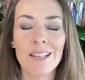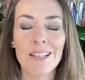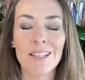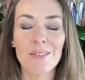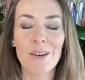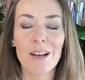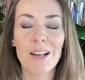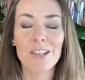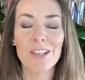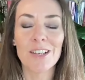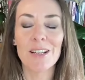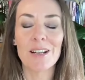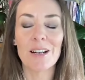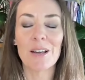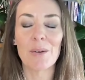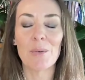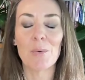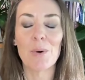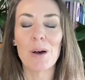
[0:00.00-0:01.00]
So actually,
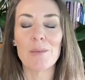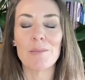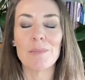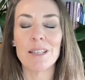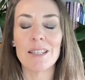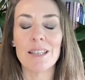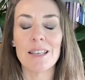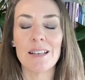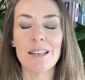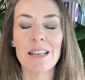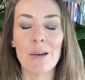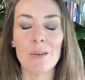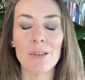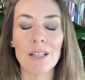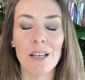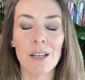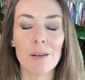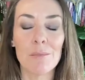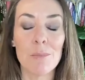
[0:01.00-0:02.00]
like what I'm seeing now
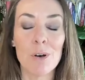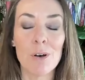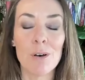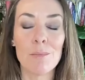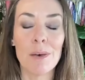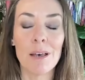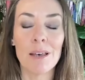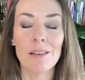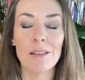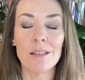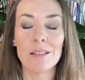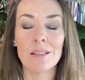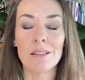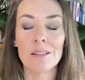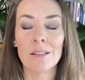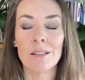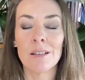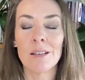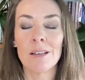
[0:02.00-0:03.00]
is like a mermaid.
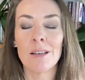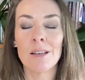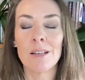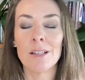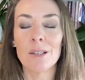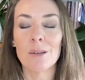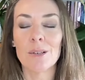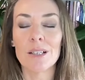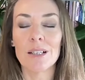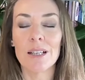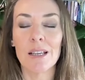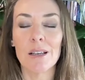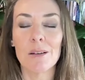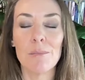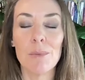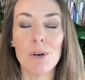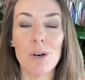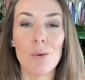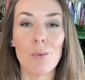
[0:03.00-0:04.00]
So it's like
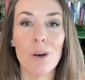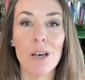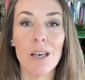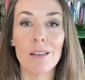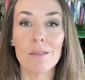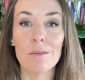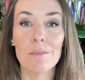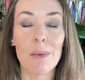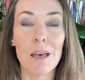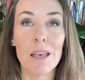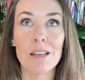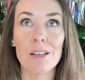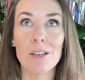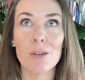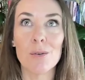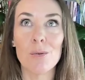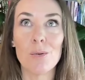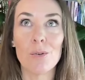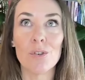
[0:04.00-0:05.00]
a
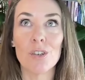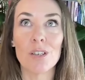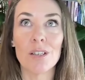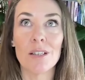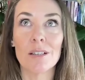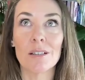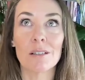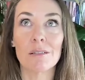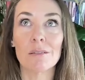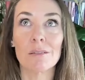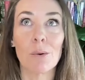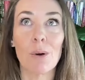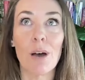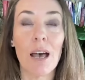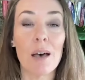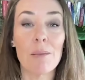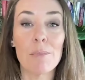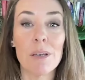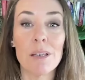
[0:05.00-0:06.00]
mermaid who's just
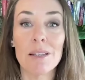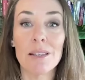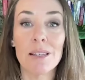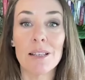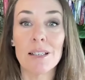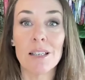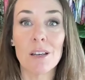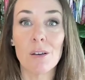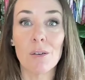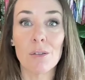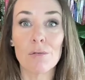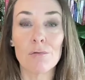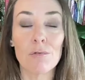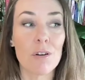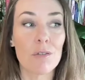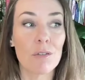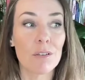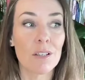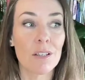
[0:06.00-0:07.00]
quite happy sitting on the
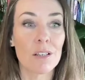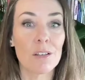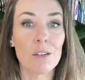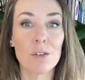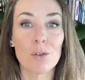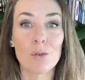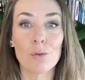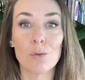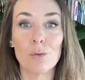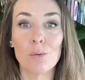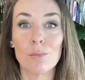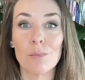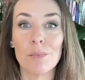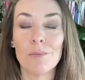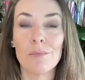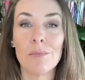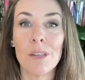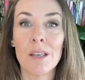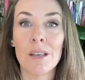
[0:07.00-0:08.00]
rocks in a
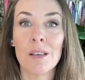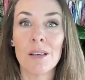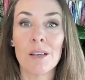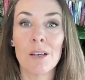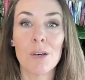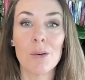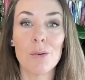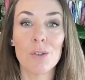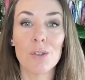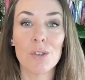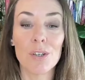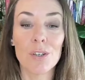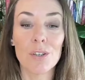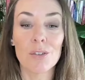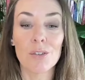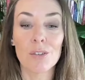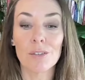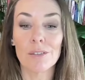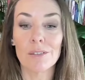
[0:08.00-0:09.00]
storm, who's
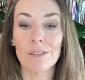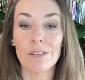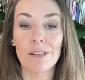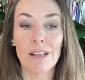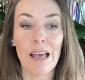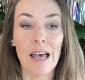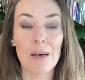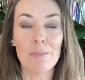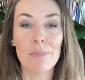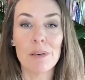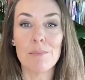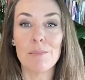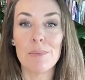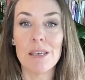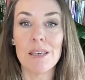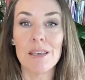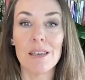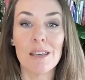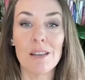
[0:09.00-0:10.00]
just happy
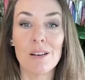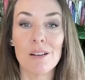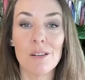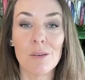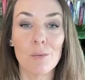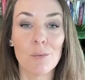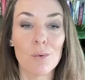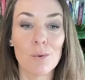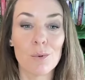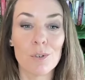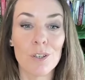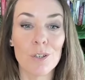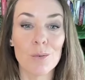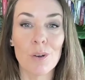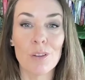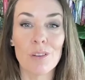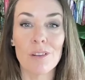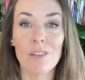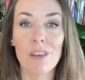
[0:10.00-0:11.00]
being in the
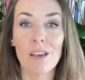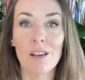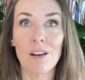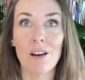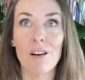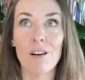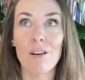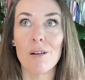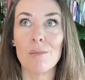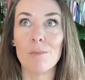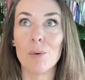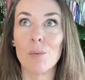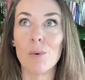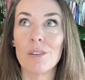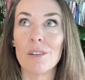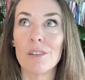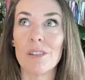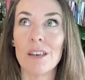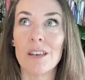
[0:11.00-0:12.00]
waters, whether they're calm or
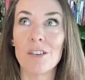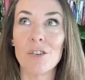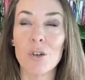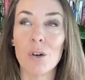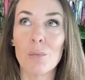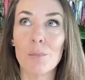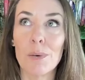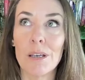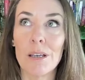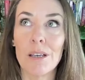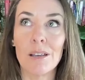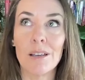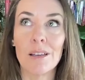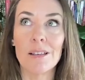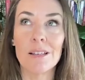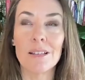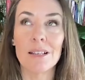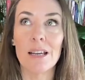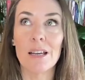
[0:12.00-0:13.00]
whether they're choppy.
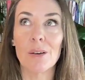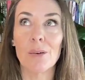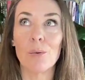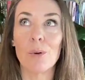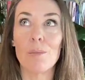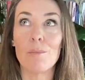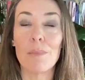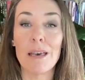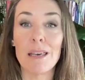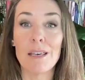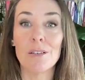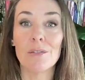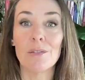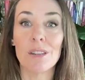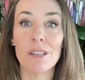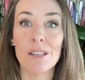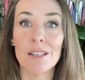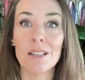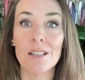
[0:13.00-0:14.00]
It's like we're made
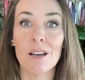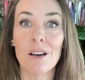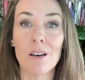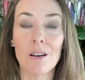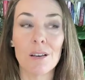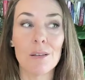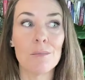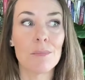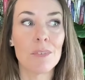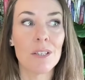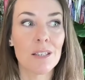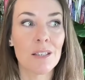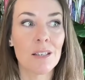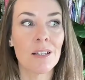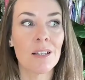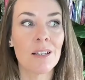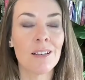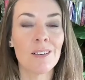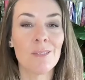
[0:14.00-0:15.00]
for these times.
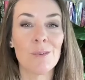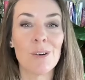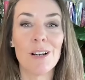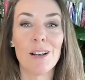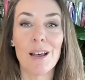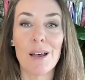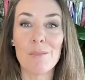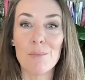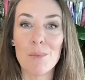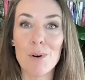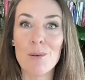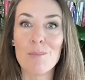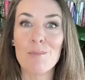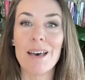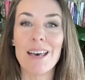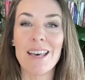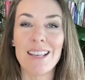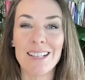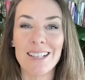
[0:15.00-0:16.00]
We're like
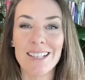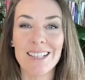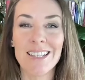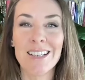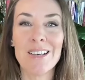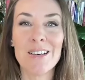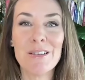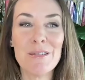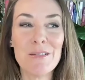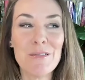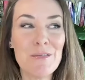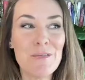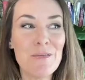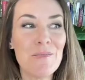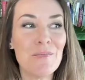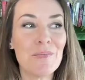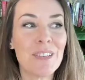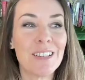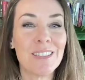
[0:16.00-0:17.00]
mermaids.
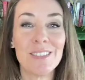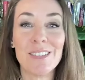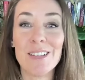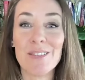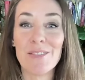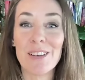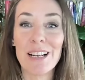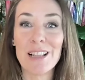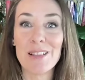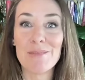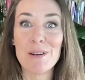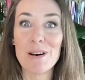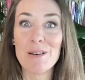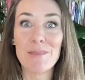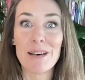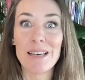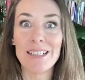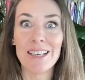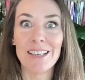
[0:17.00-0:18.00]
Well, I'm feeling the
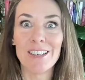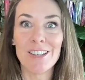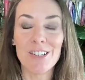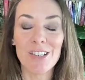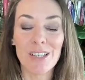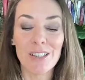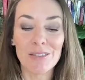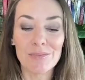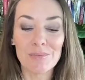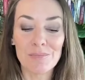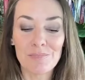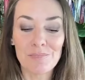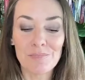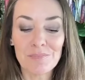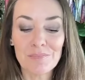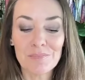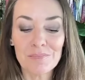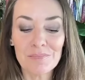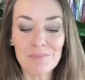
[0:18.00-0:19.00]
mermaid energy,
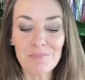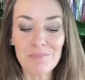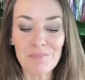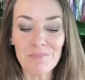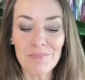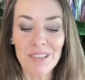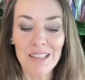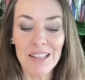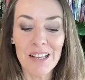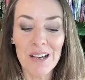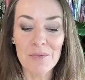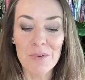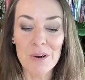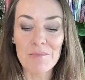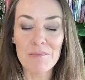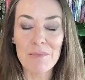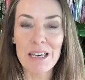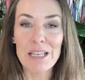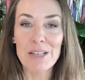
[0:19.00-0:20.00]
that
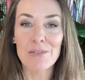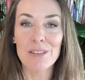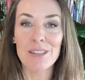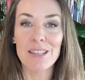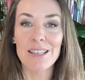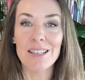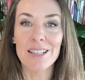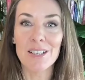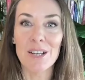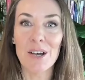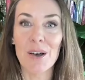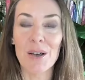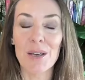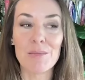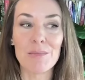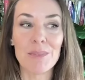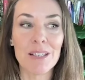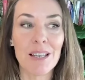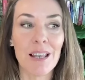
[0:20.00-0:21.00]
we're made for these
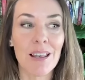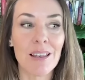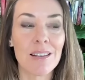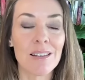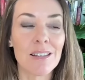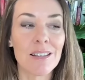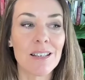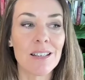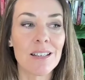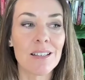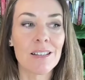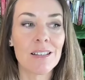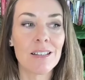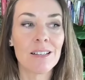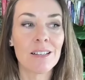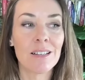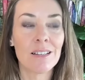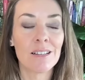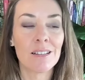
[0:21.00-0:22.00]
times. And
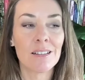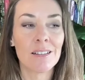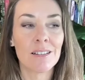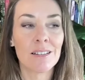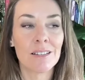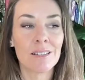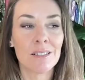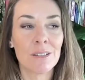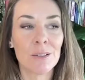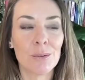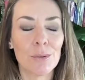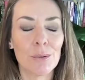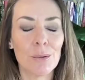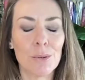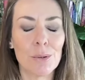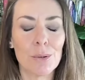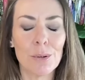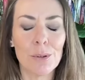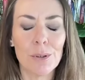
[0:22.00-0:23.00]

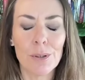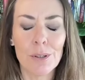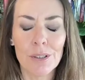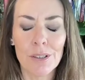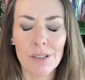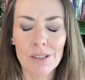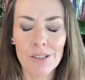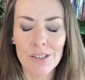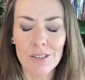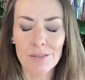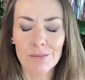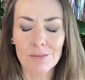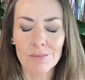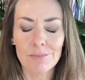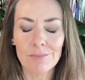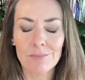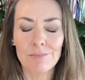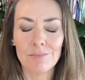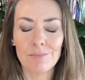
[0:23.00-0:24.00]
oh, gosh,
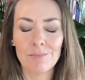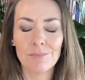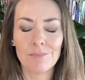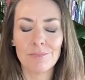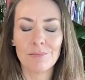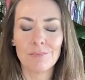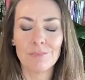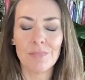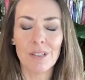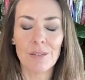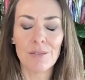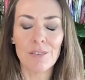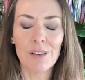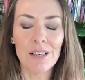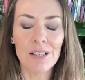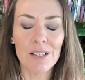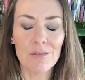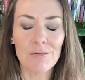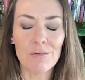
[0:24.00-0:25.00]
I'm
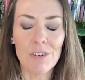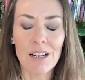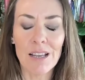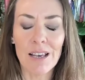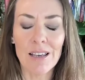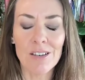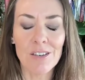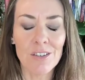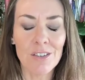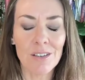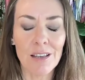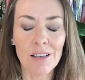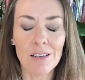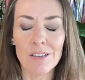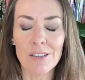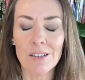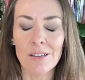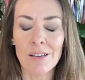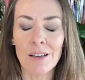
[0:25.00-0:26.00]
feeling some really ancient
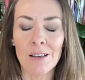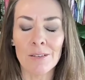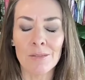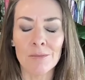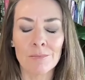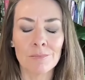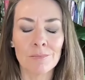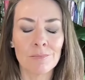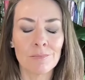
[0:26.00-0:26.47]
energy now.